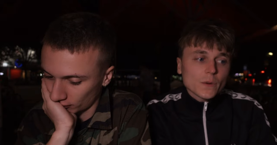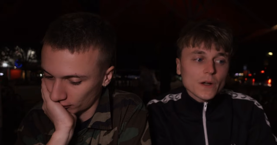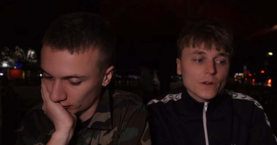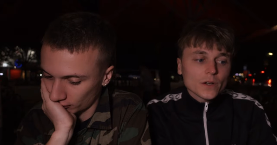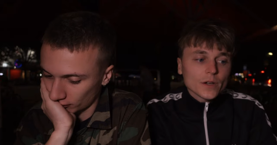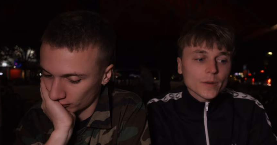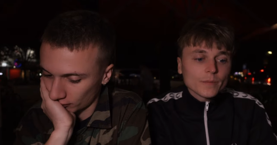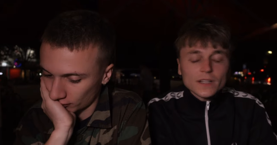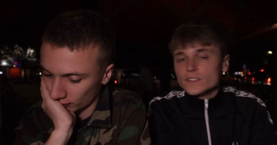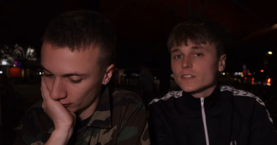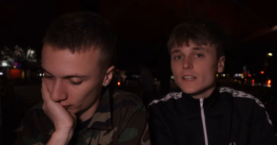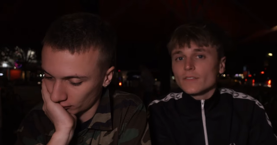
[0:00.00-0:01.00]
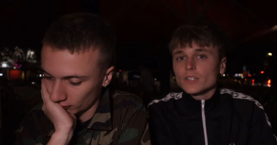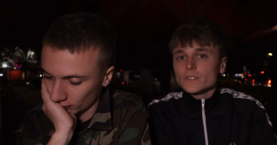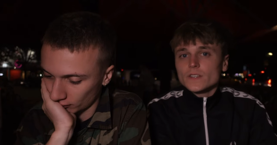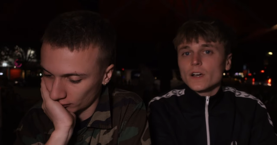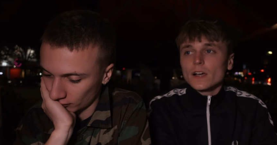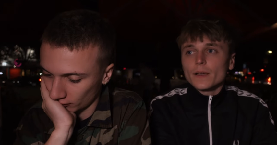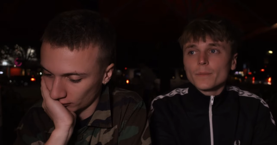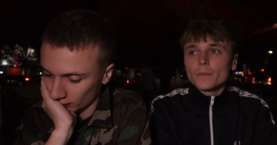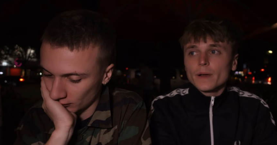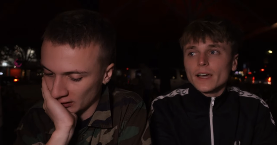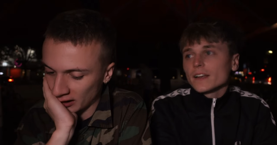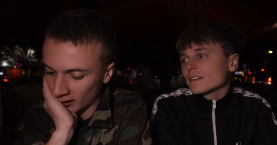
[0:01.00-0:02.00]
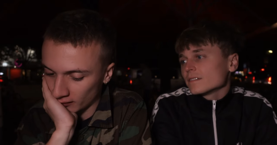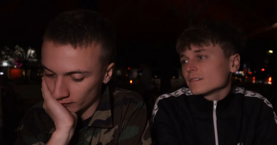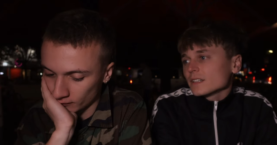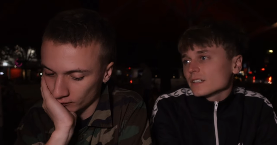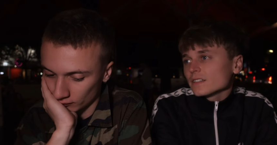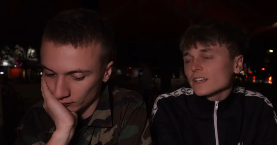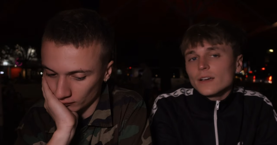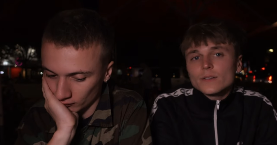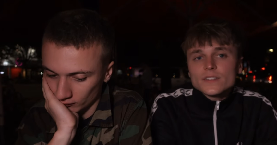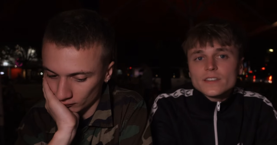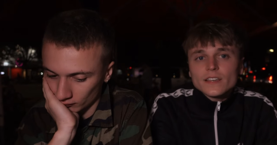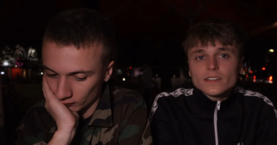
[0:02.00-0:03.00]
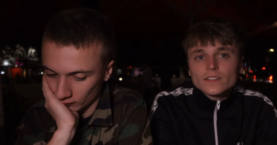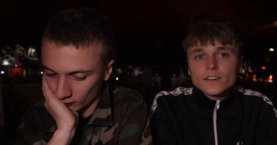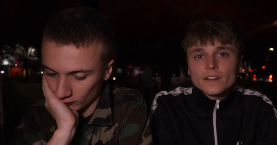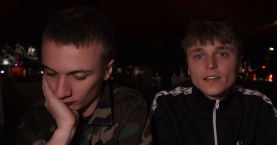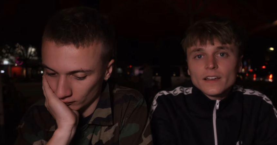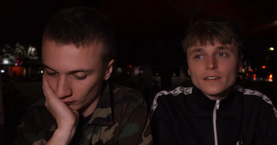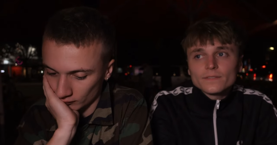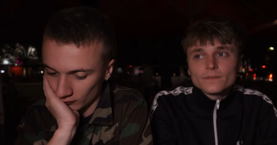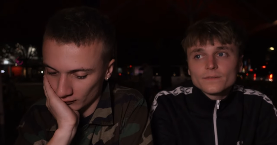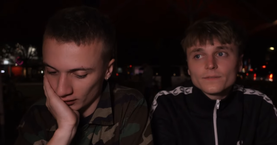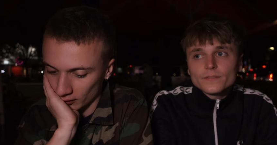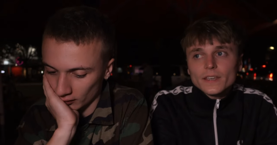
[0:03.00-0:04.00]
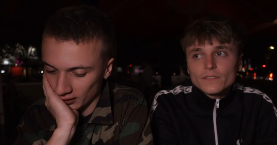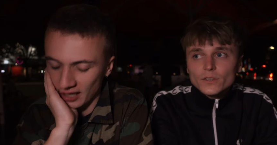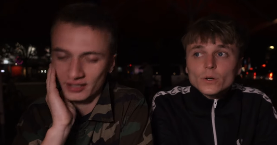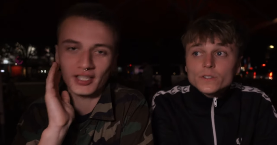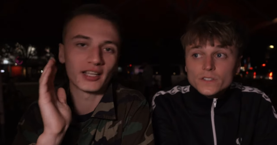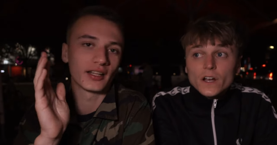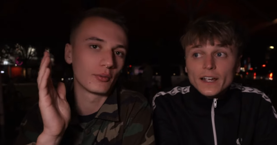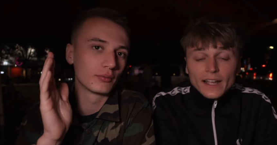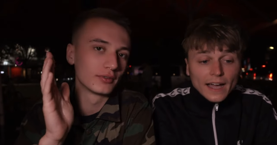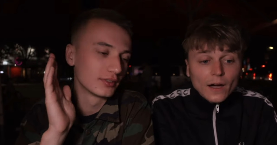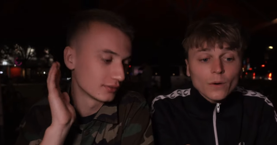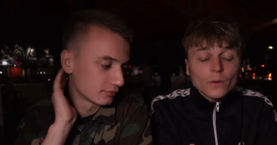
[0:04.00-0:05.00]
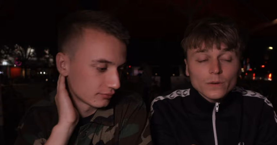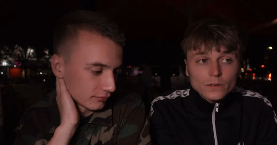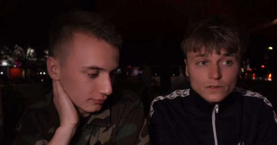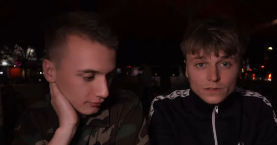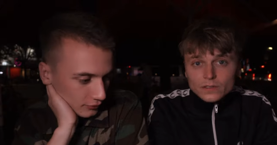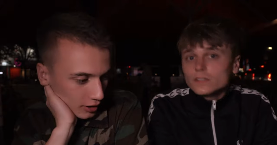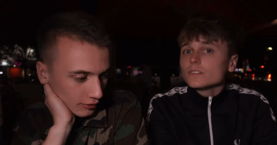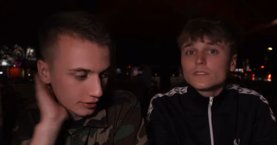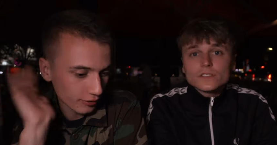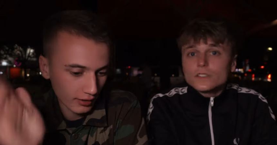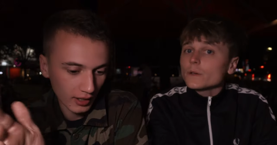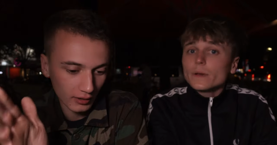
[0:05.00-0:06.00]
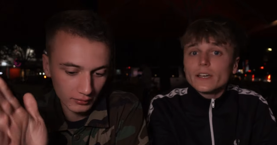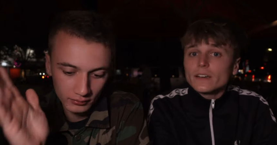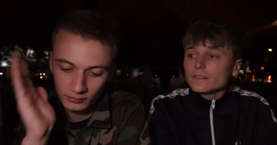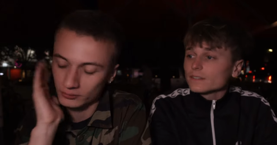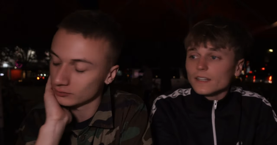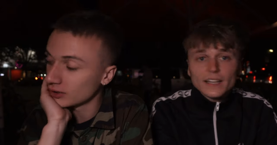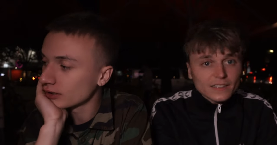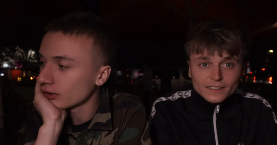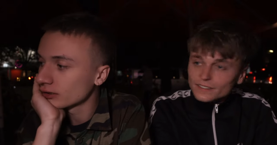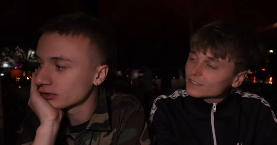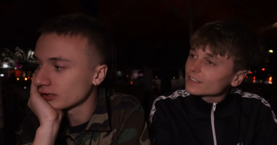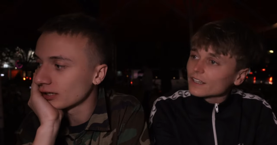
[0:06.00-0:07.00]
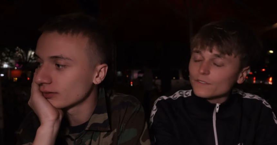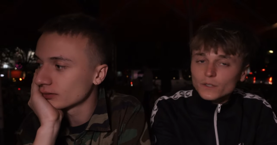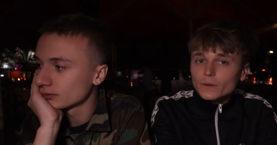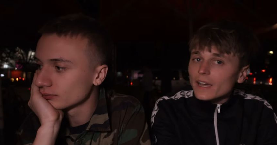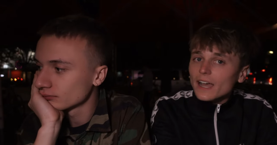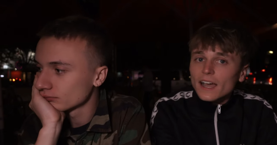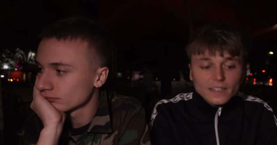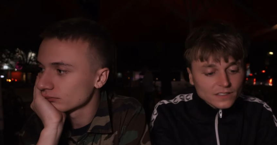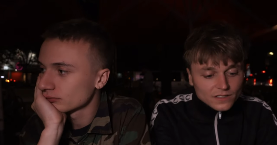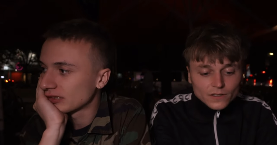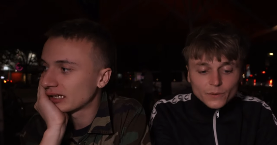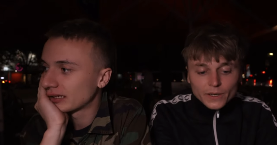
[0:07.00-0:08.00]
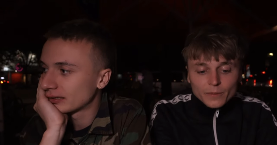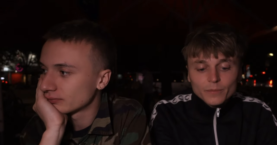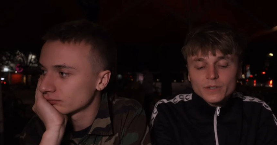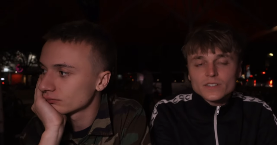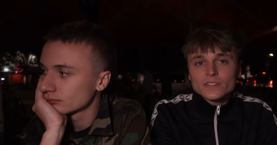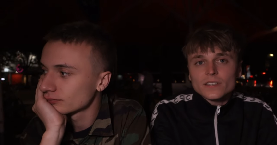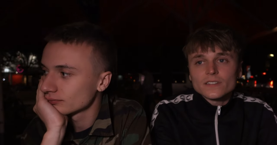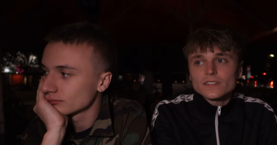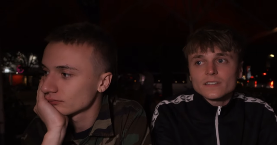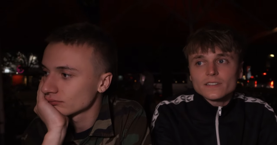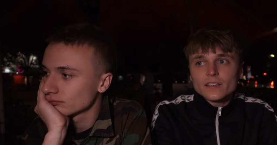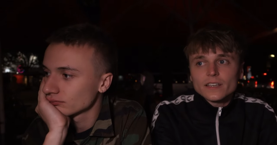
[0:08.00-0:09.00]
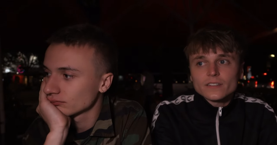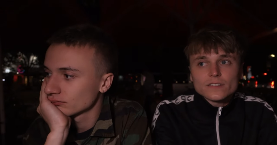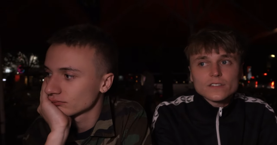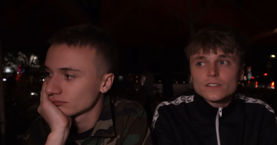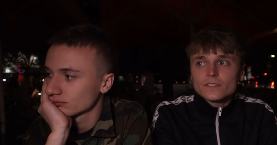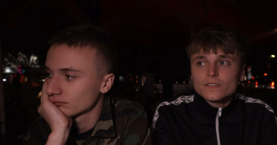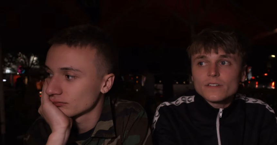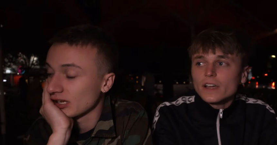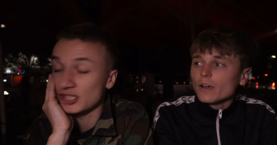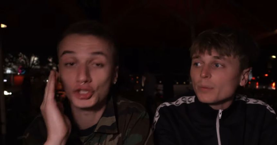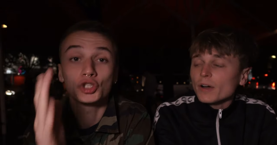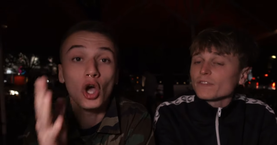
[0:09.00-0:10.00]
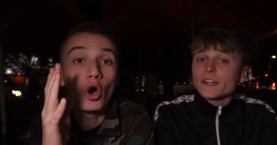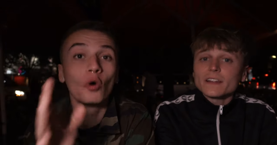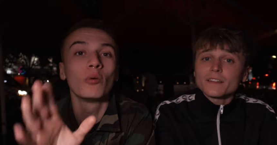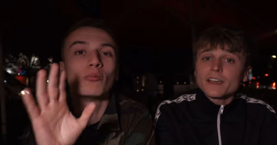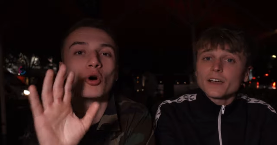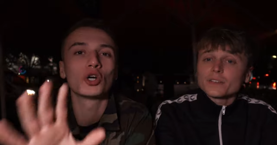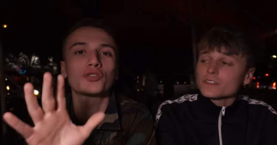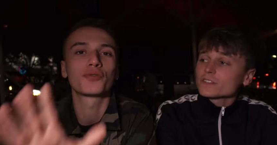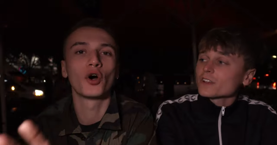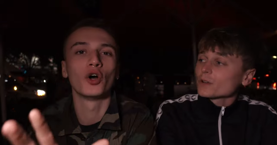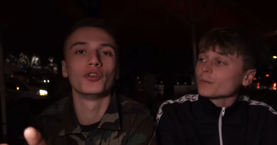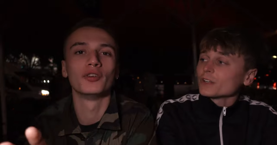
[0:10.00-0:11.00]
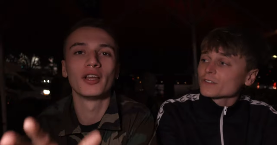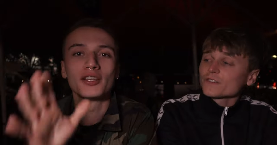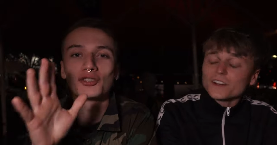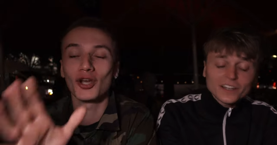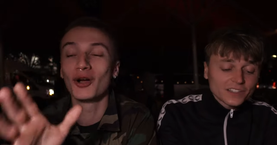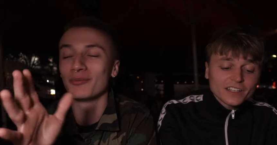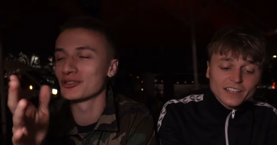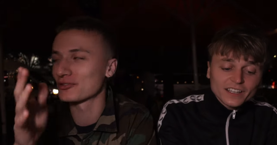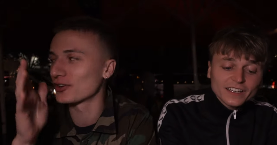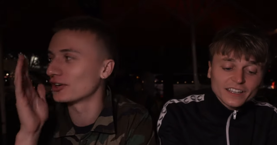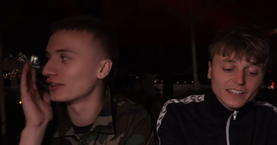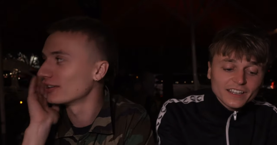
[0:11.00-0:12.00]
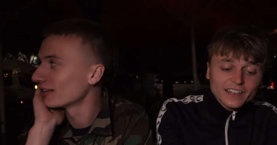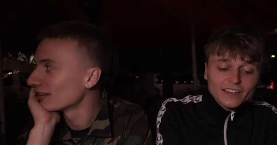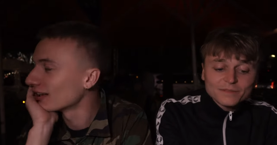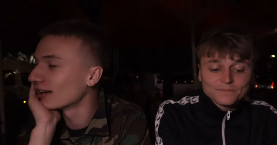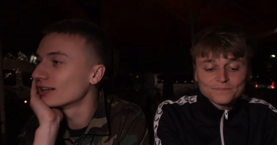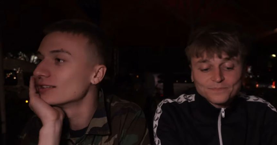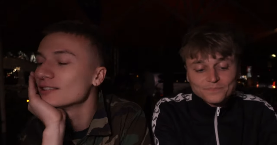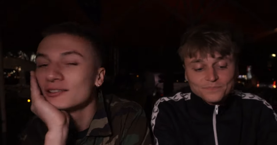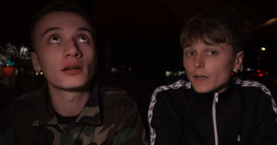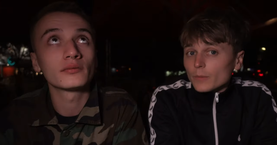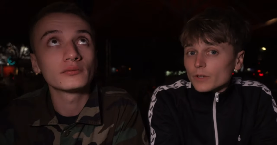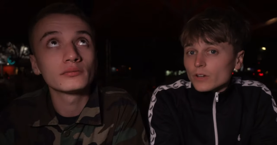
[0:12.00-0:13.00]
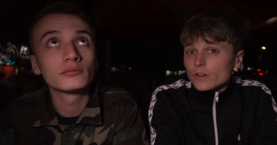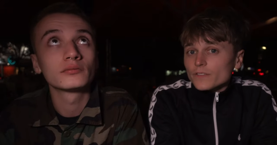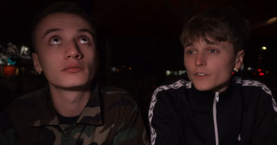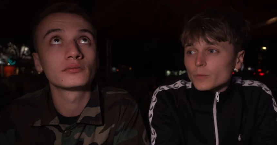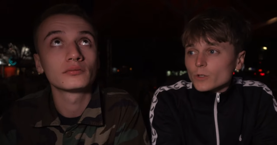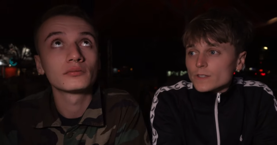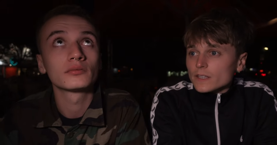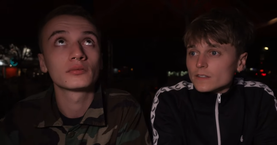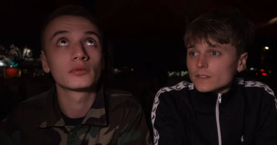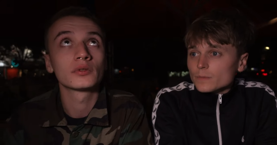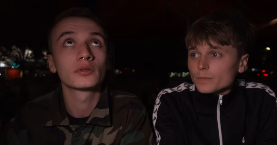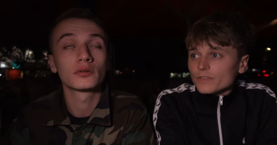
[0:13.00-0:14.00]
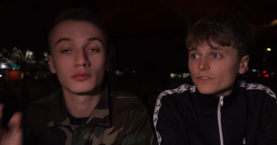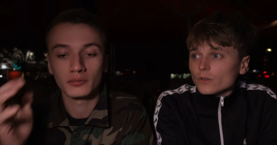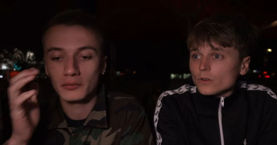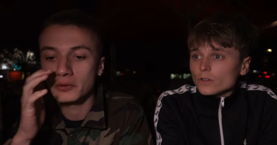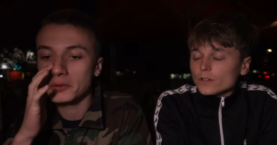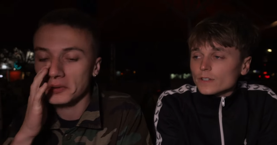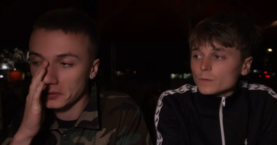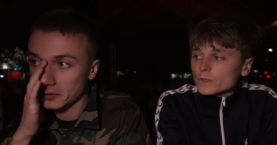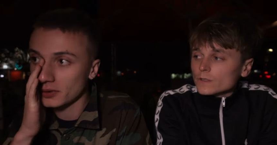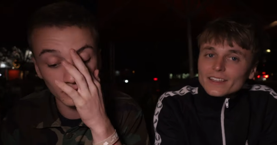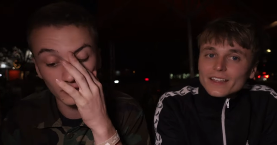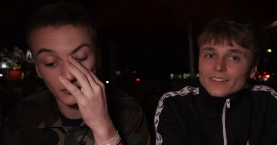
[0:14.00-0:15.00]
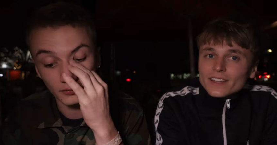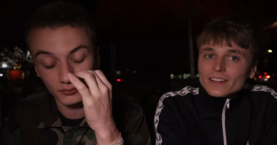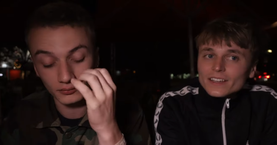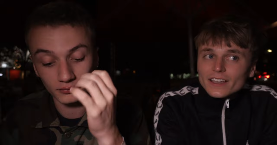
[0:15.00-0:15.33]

Speaker 1: welcome. Let's just have a good time. And yeah, and yeah it was sick. So like, if you're starting that. out Go and do that. Do it. Like, yeah, go and do that. If you can, do it because it's it's just it's above so anything else. Much it's fun. so much fun. It's so much yeah, fun. Yeah, And we got a few more dates before Christmas, and then I